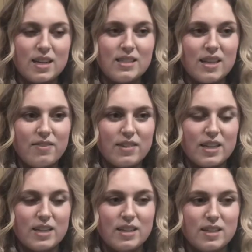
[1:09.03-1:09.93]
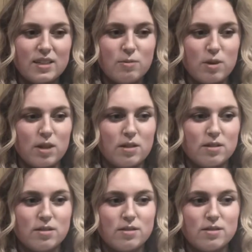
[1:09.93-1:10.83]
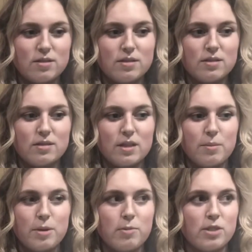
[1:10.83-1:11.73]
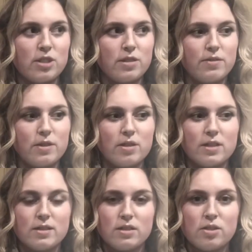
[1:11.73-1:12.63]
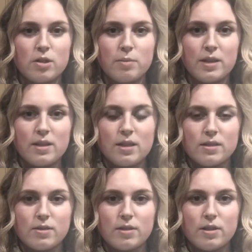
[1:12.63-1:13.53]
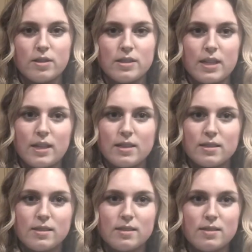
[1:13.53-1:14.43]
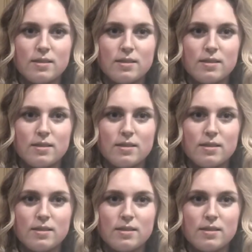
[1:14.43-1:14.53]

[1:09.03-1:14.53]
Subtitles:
A definite? Well, I mean, we shared a few glasses of champagne, and that's really all it takes.